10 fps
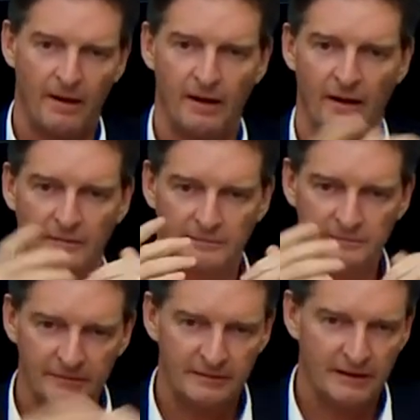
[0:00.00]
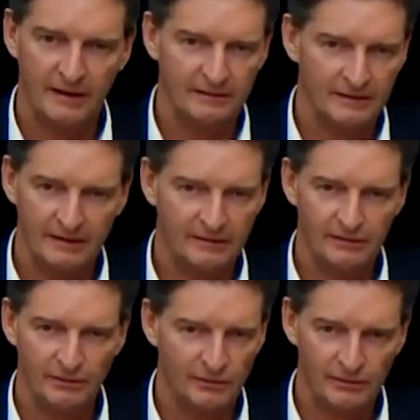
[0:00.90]
And
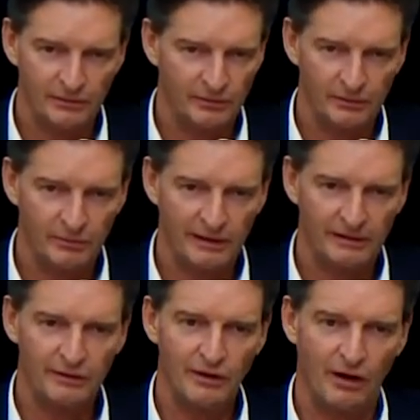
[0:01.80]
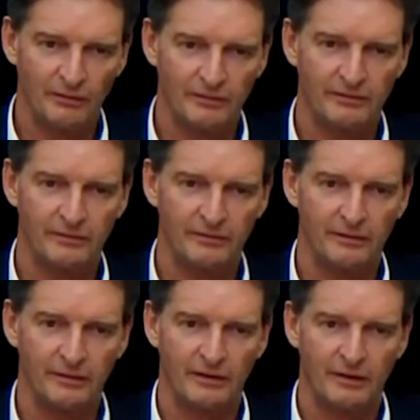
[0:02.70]
you will not
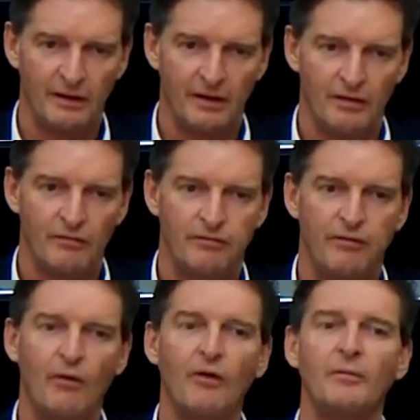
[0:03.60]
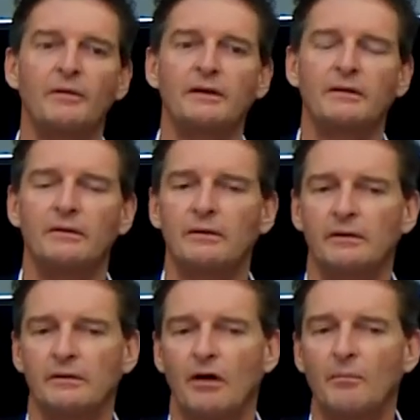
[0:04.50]
form
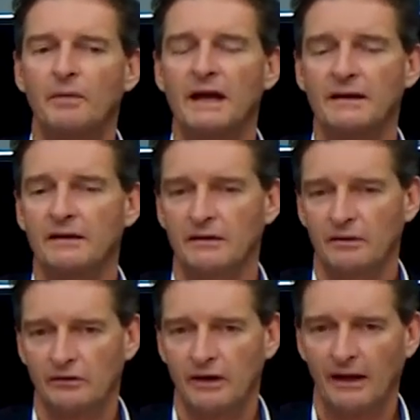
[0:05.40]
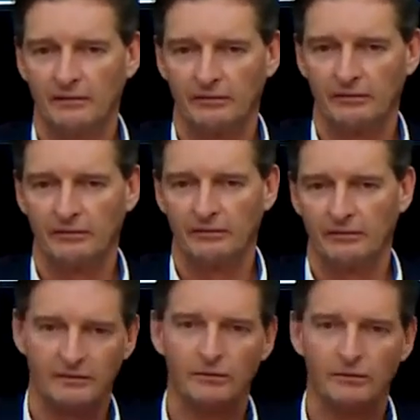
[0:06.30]
your opinion yourself.
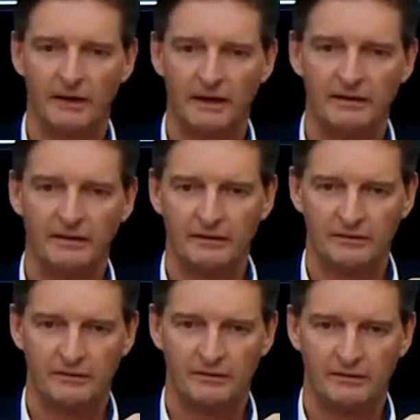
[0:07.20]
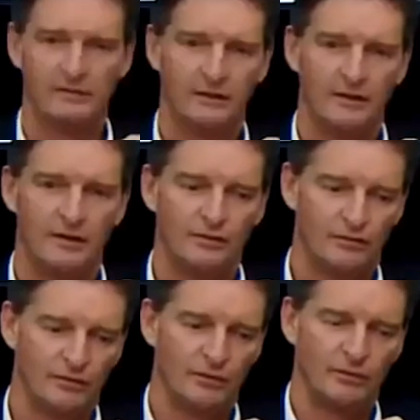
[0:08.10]
Your opinion is
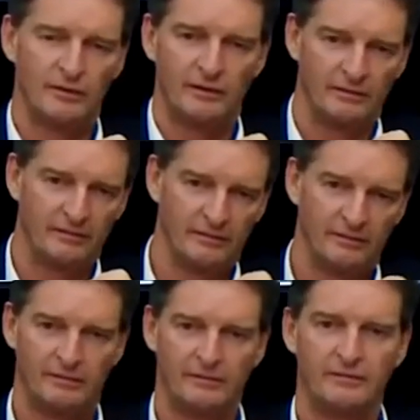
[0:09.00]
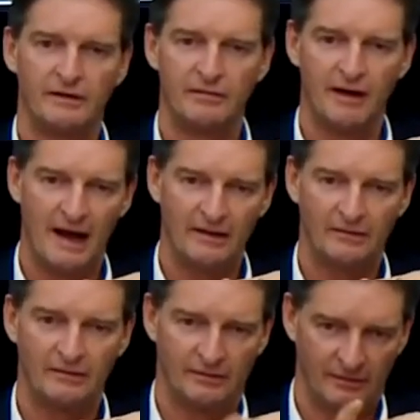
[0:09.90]
through the
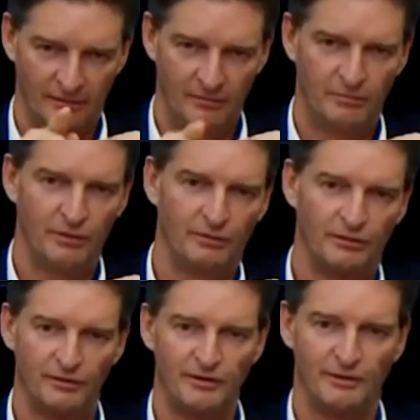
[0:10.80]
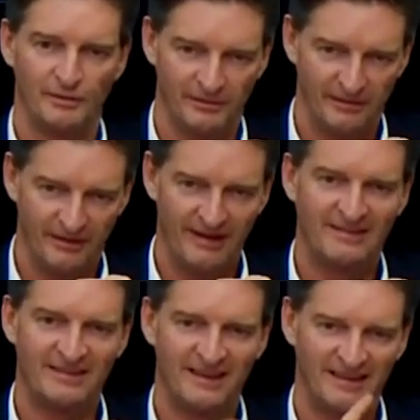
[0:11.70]
device put on you.
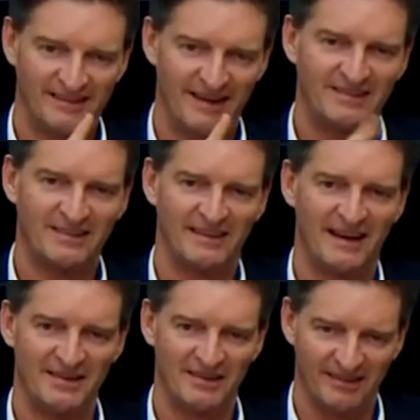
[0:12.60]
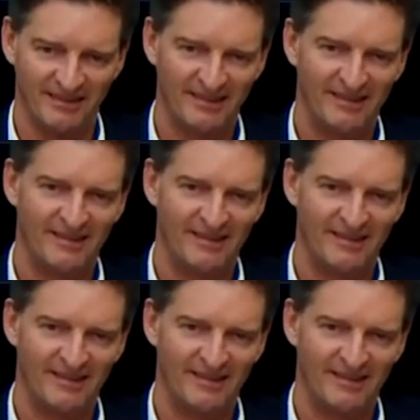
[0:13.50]
And that's a danger.